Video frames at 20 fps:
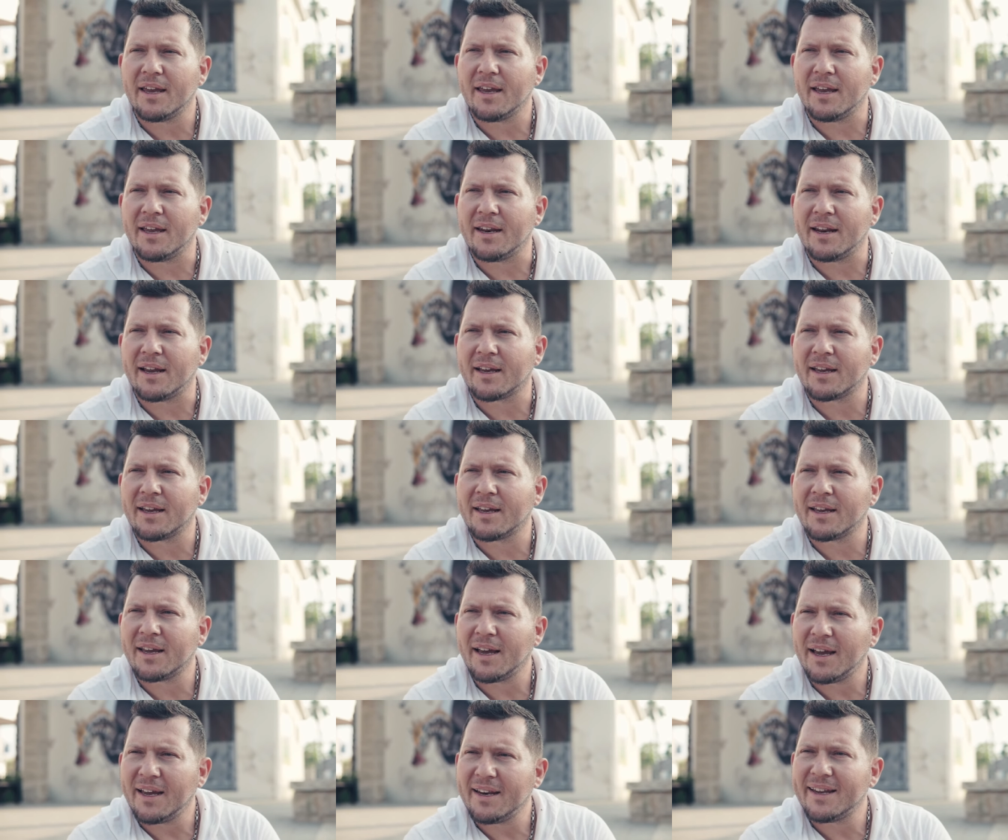And
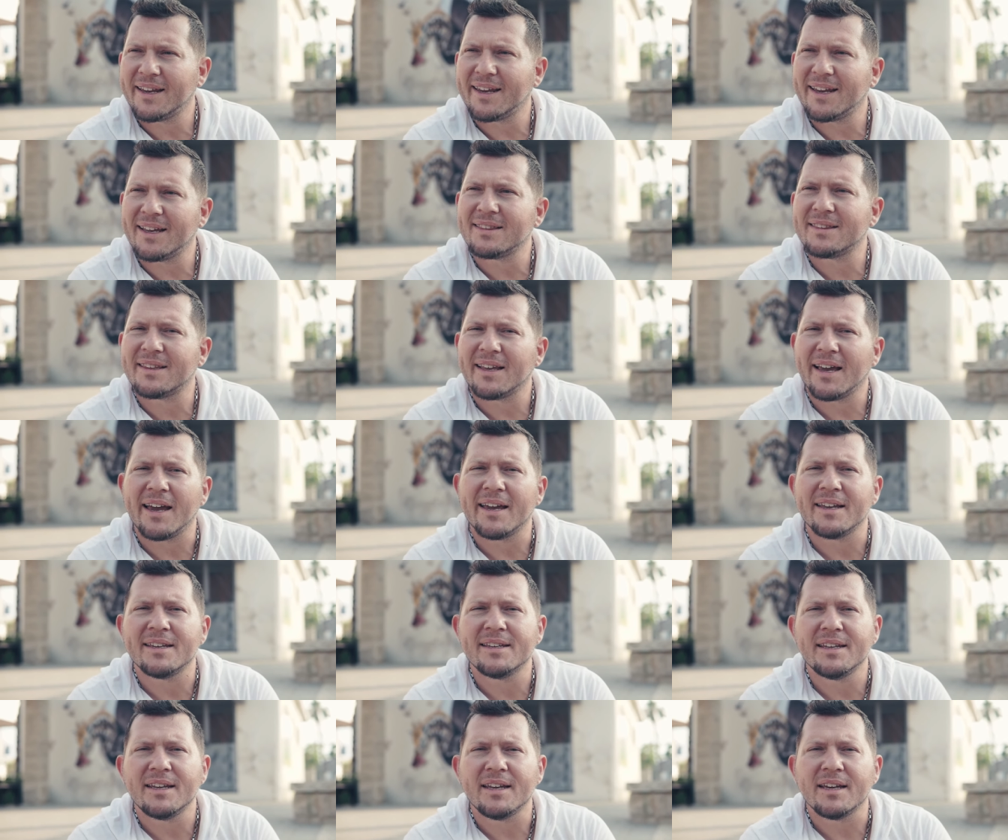I kind of get the
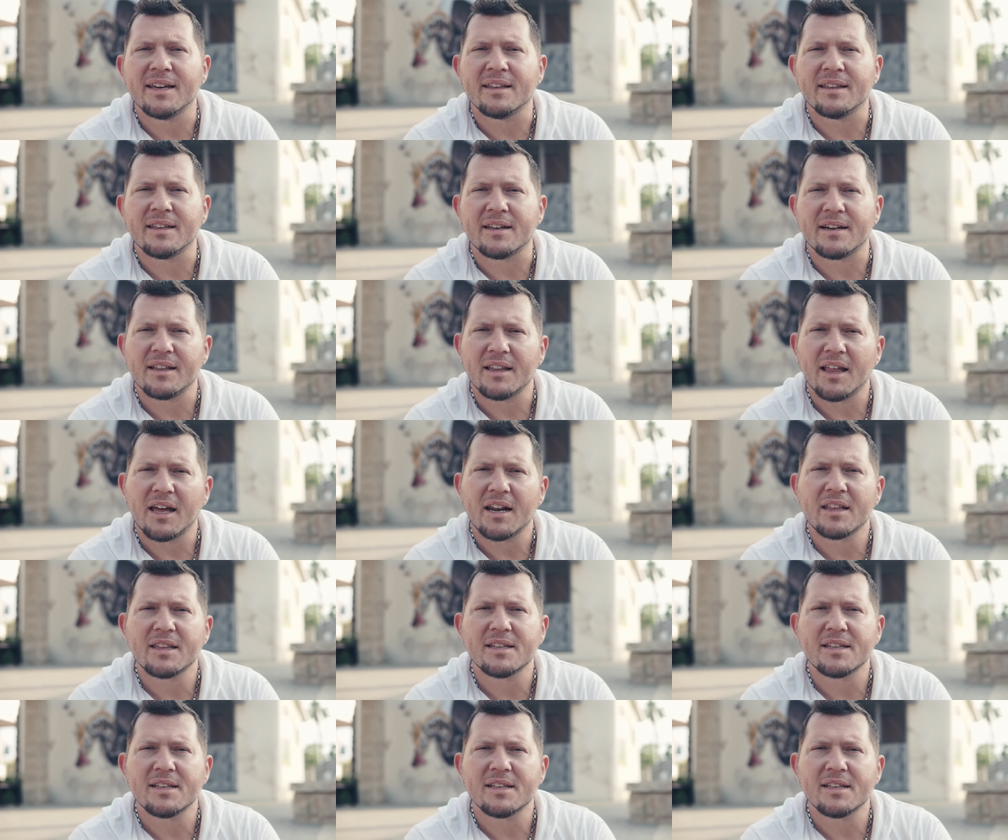idea that a lot